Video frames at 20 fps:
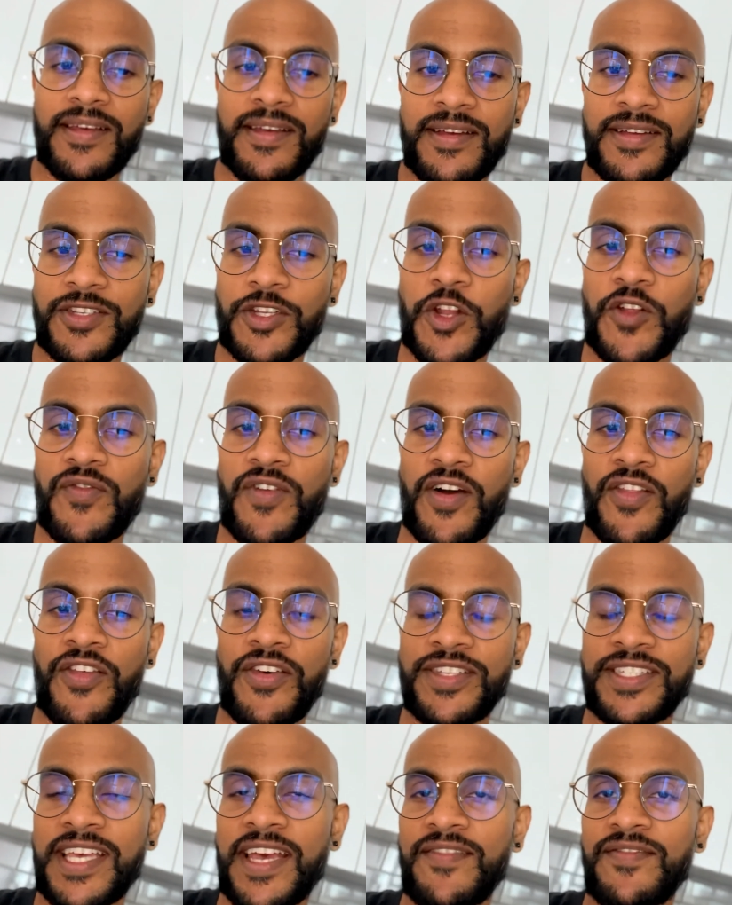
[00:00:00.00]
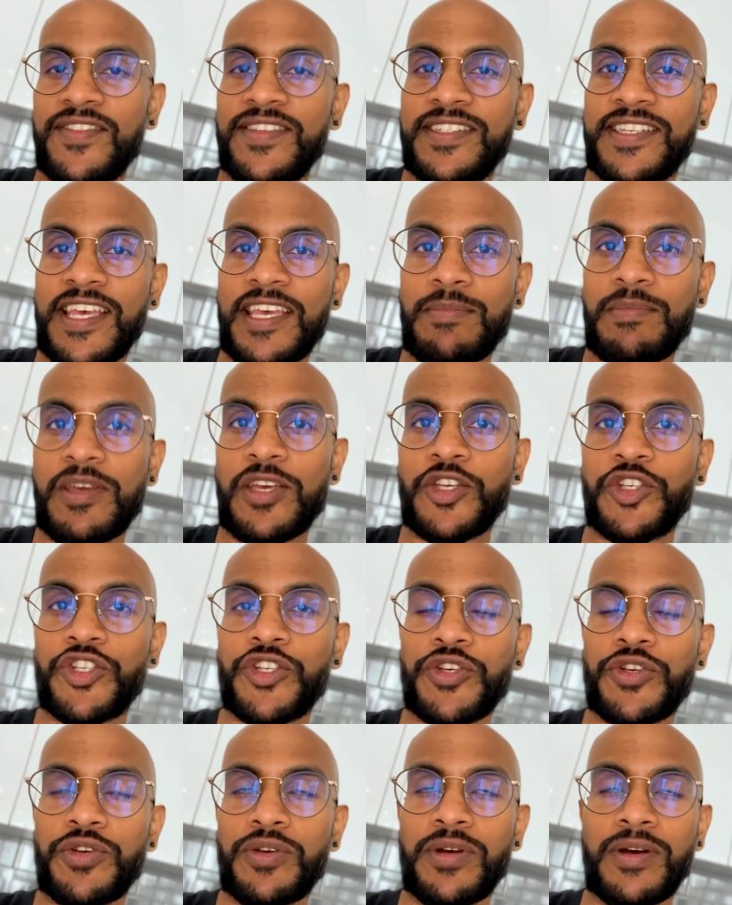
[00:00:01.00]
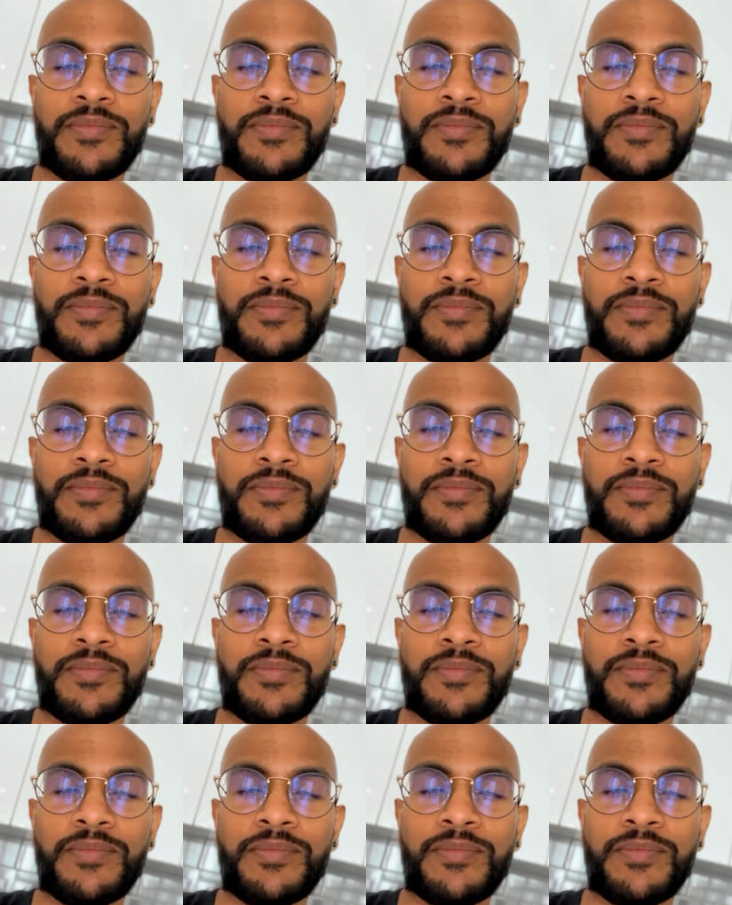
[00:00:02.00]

I don't know if others have the same issue.